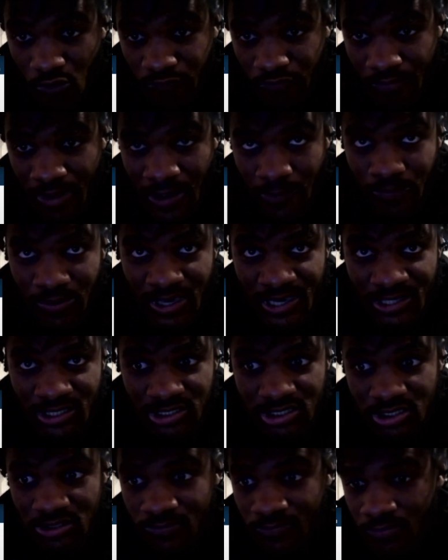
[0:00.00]
it for my
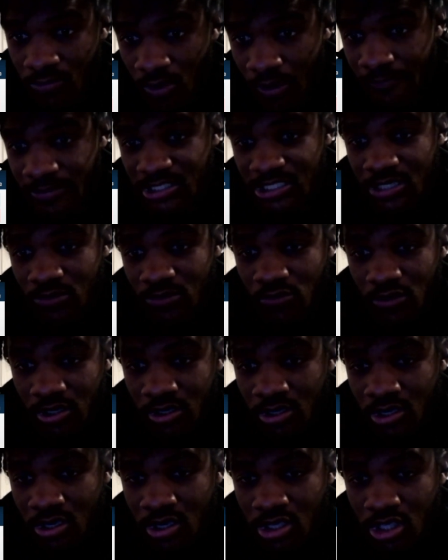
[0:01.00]
picks. I'm gonna see what
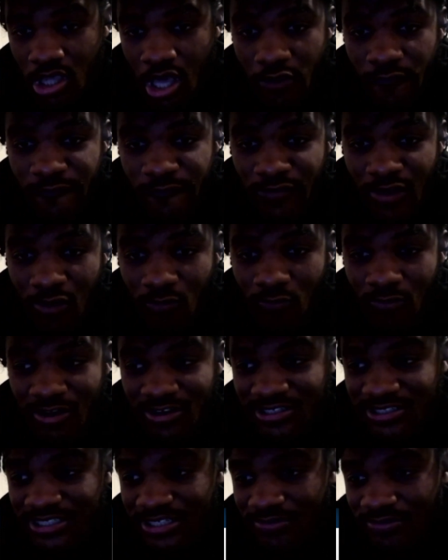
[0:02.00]
y'all y'all
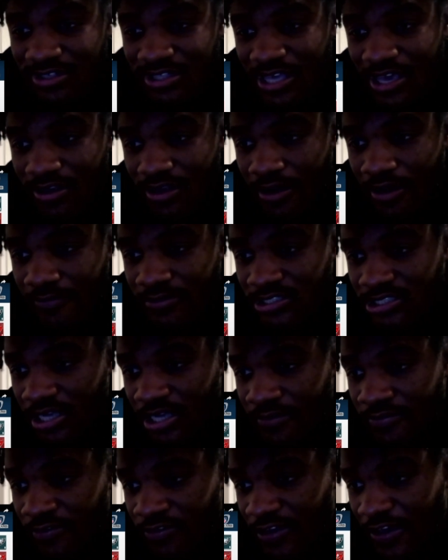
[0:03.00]
want to see what they I'm gonna,
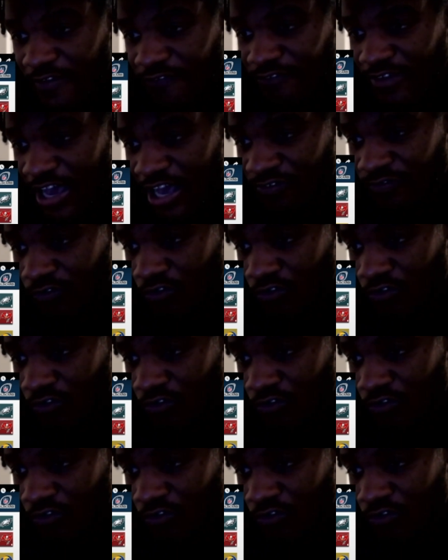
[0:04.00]
I'm gonna like fast